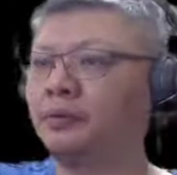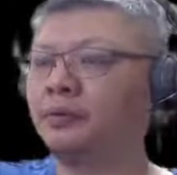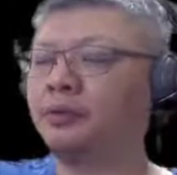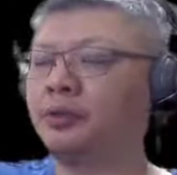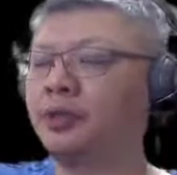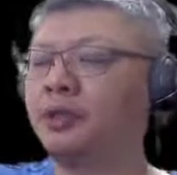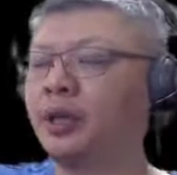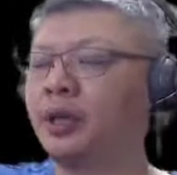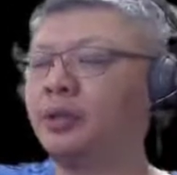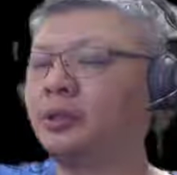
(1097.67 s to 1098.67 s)
retreating the
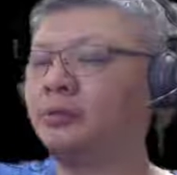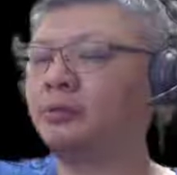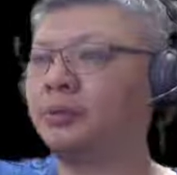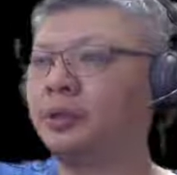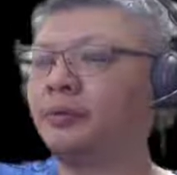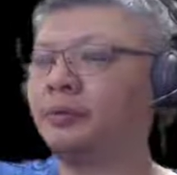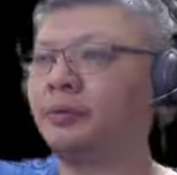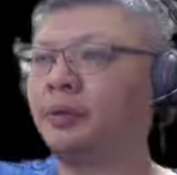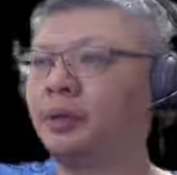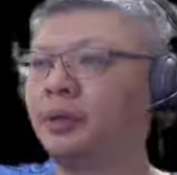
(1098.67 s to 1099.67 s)
cannon would be a
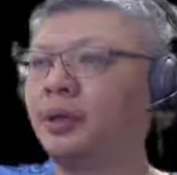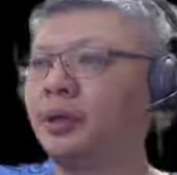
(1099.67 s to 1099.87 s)
very